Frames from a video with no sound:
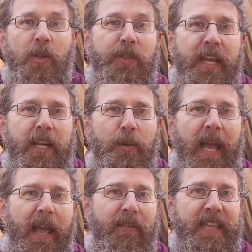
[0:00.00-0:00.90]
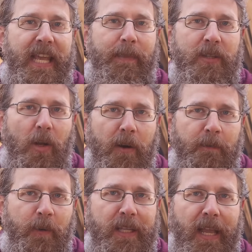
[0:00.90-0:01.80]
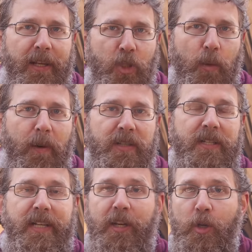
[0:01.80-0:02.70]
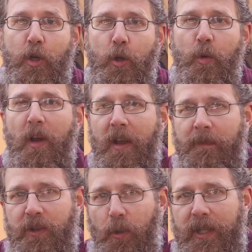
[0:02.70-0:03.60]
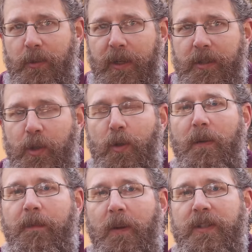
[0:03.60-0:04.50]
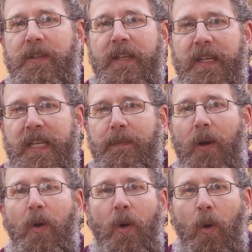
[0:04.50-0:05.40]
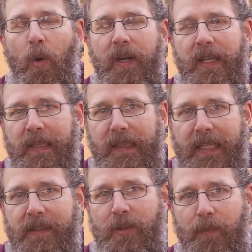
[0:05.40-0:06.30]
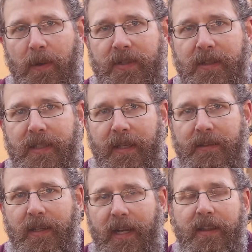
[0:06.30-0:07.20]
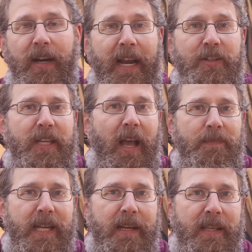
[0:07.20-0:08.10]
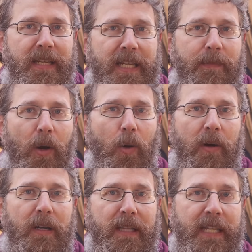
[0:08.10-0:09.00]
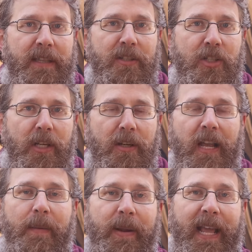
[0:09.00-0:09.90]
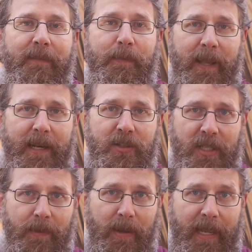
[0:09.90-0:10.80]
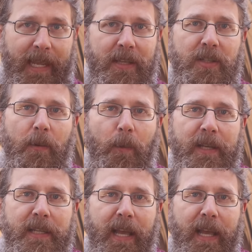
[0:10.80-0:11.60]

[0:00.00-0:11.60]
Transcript: So there you have it, the MSR Freelite two-person tent new for 2022 versus the Nemo Hornet Elite two-person tent. They're actually updating the Nemo Hornet Elite this year, but I haven't managed to get my hands on one